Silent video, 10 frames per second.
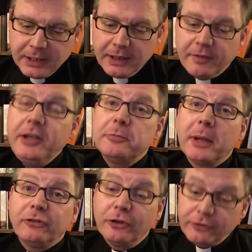These
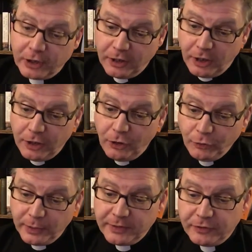measures, along
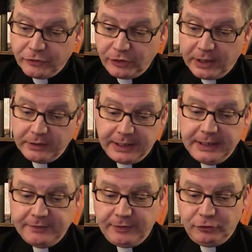with gel
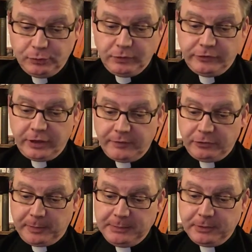individual service
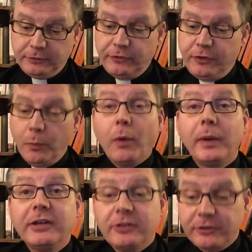papers, the one-way
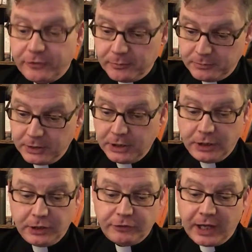system
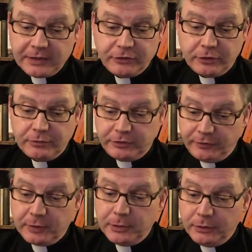to enter, receive
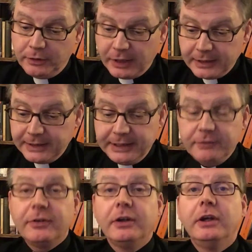communion and leave,
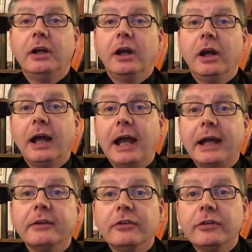
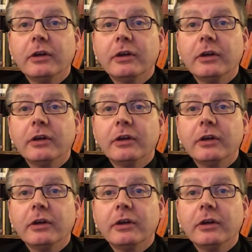and